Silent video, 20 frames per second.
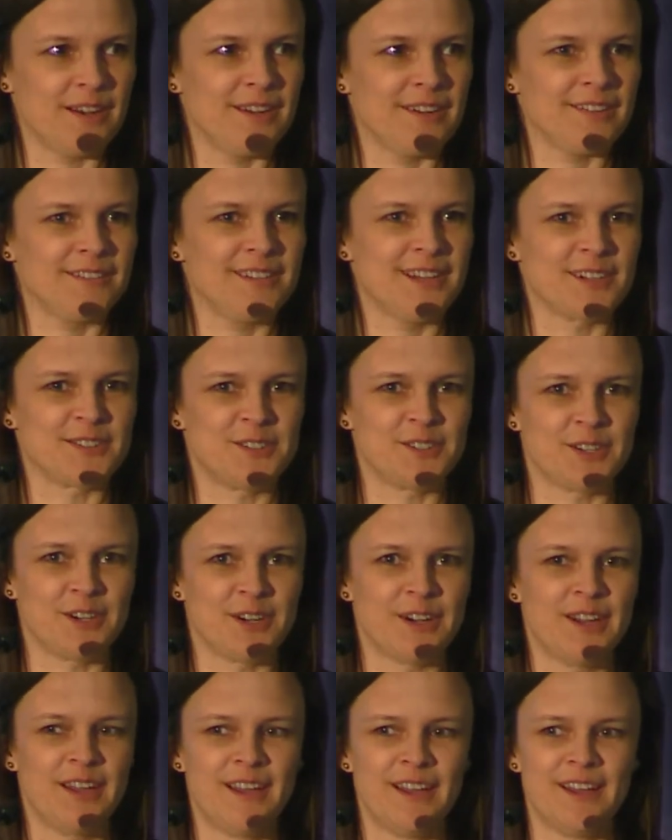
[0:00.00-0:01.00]

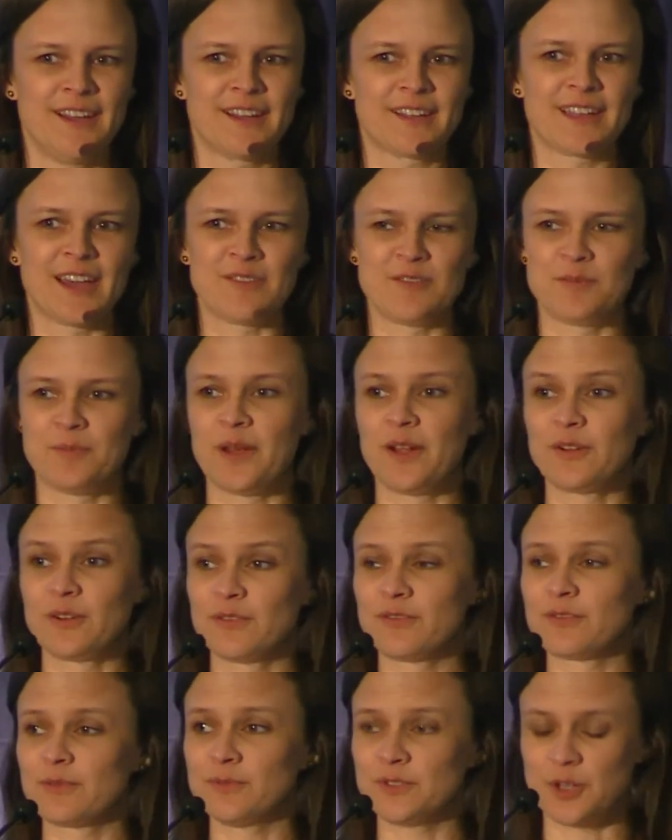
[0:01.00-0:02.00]
Dr. Kevin
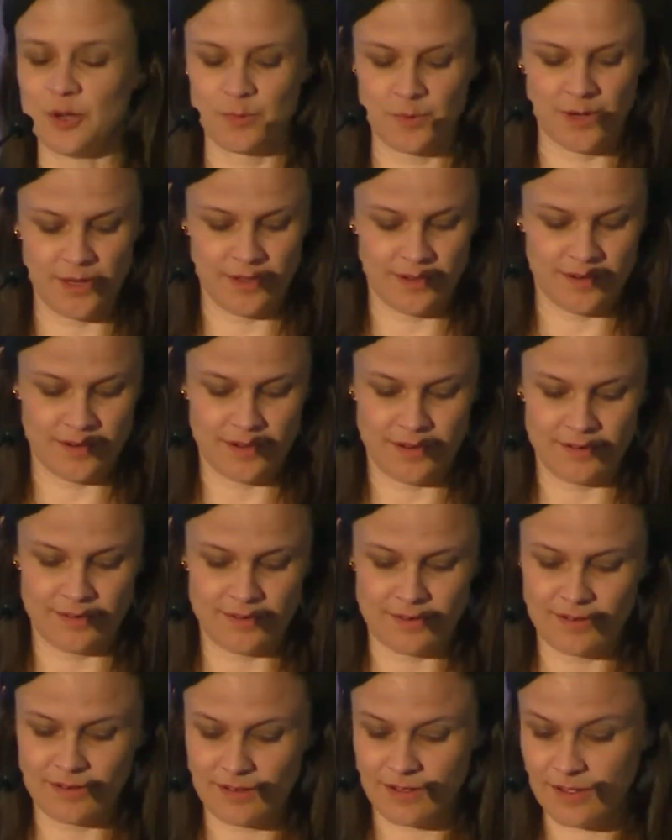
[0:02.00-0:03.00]
Mellert from Germany, and at
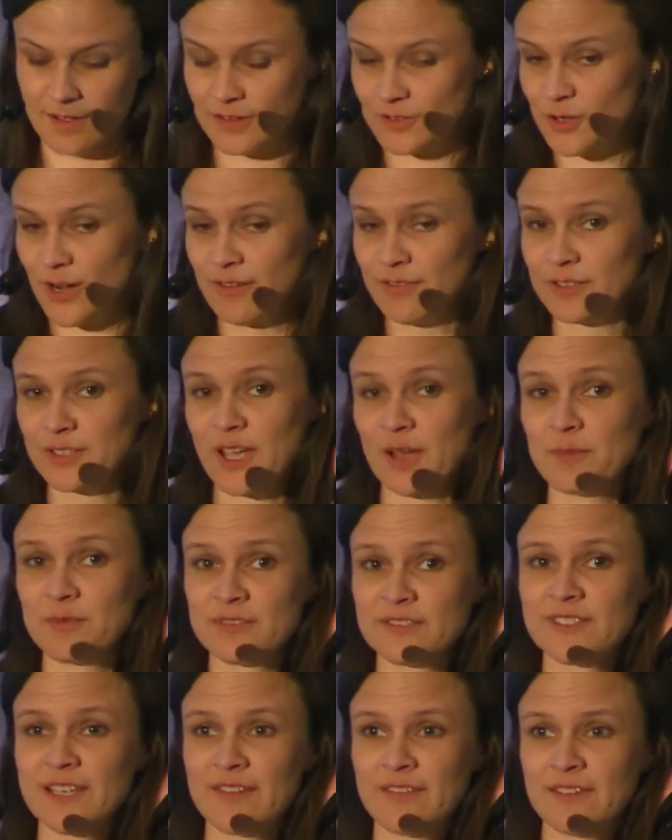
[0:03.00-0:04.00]
a travel time
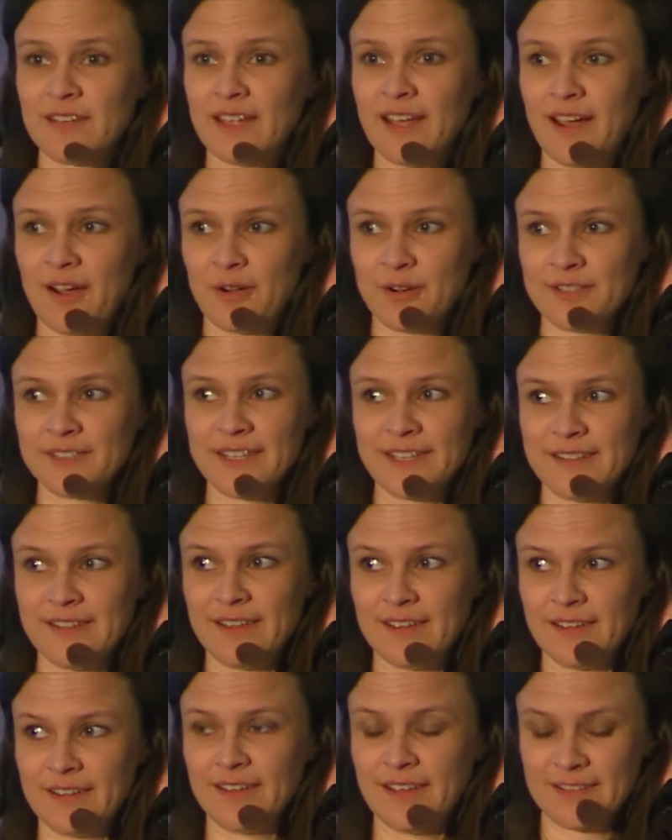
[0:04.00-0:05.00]
of 70 hours, I
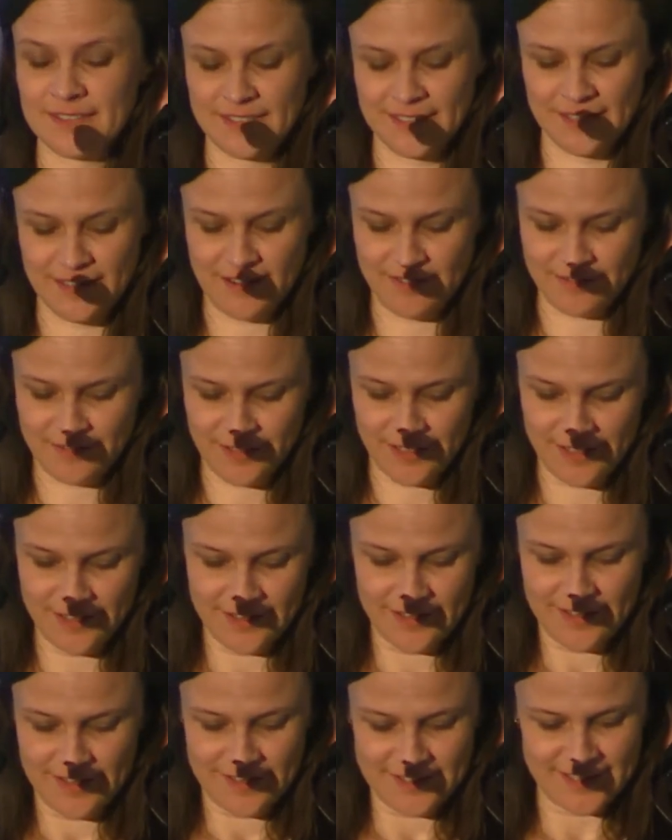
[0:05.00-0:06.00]
think. Yes, he definitely
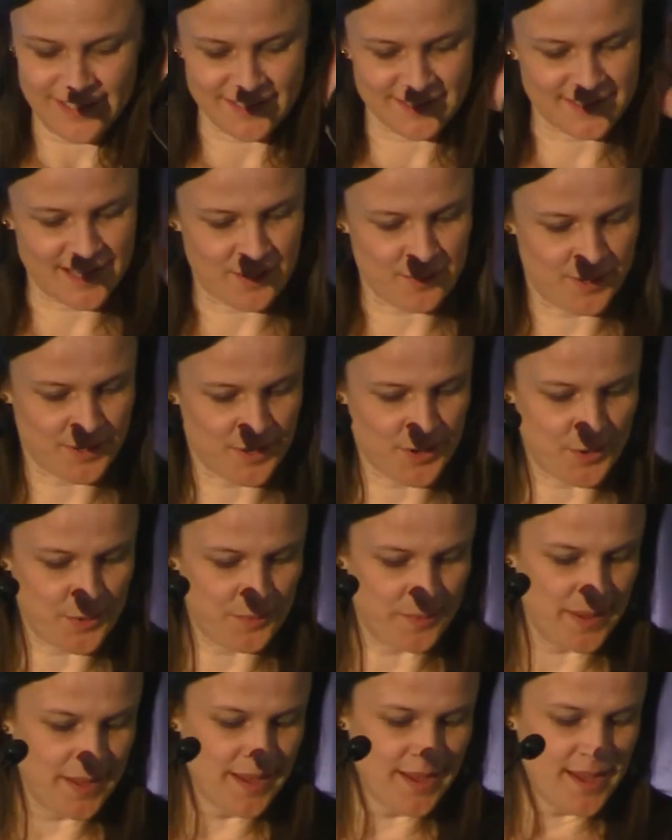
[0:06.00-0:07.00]
takes that one
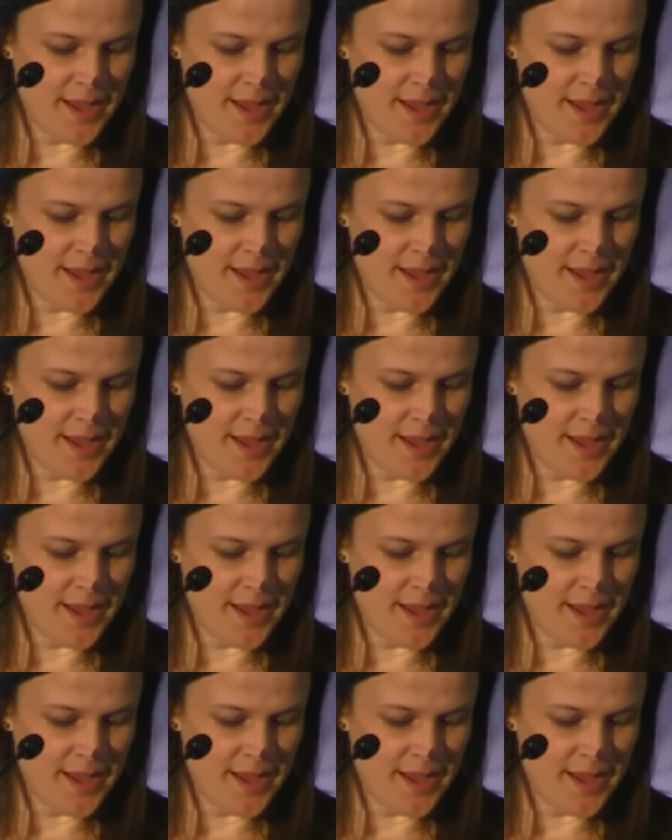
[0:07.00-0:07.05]
home.